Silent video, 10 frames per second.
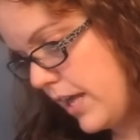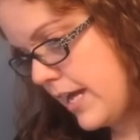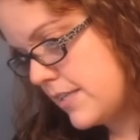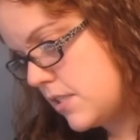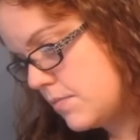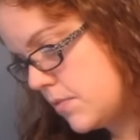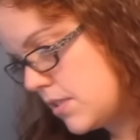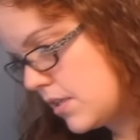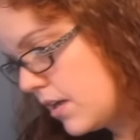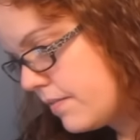had some
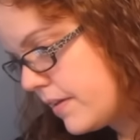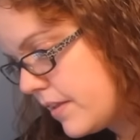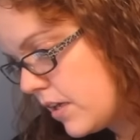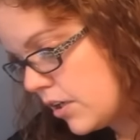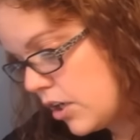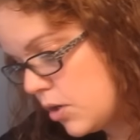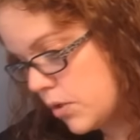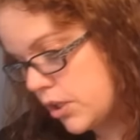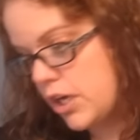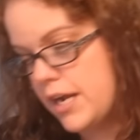stuff, and then a
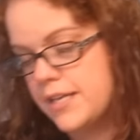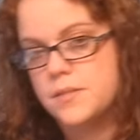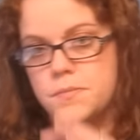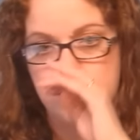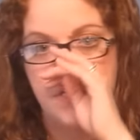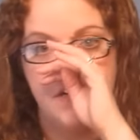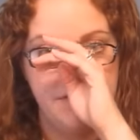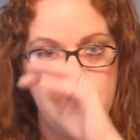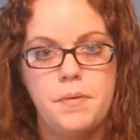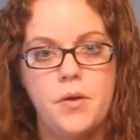coworker had some
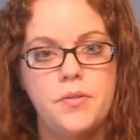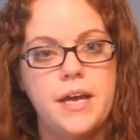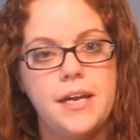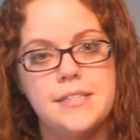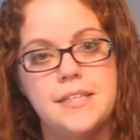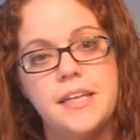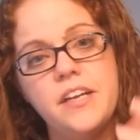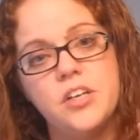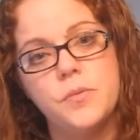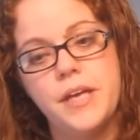stuff, and they both kind of said,
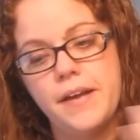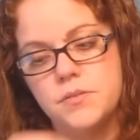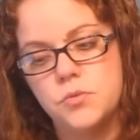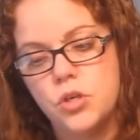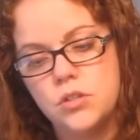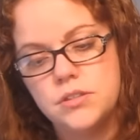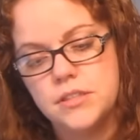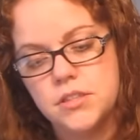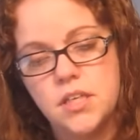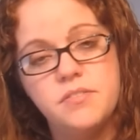"Here, we have some
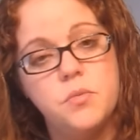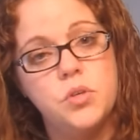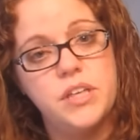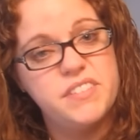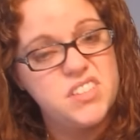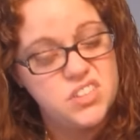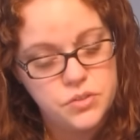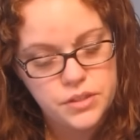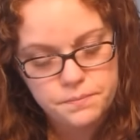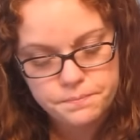cross-stitch stuff, and we'll give it
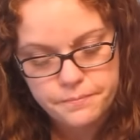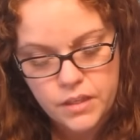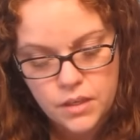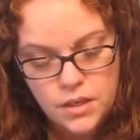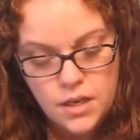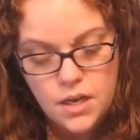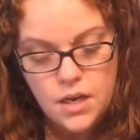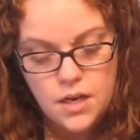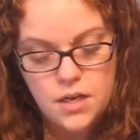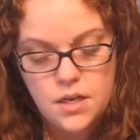to you."
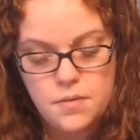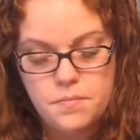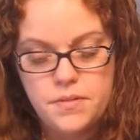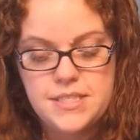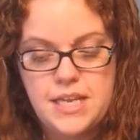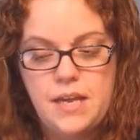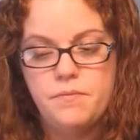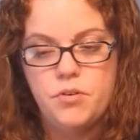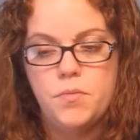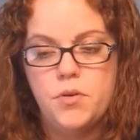Um, this
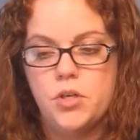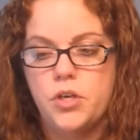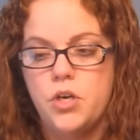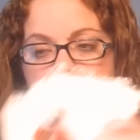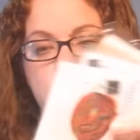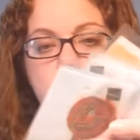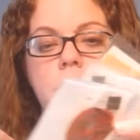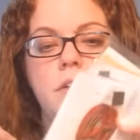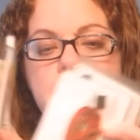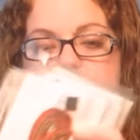came from her
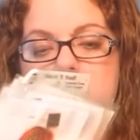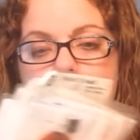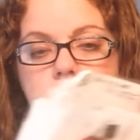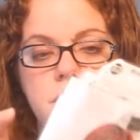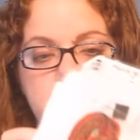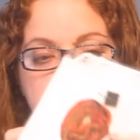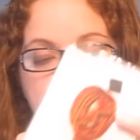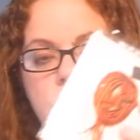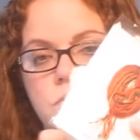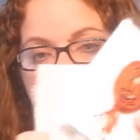coworker. These are a bunch of little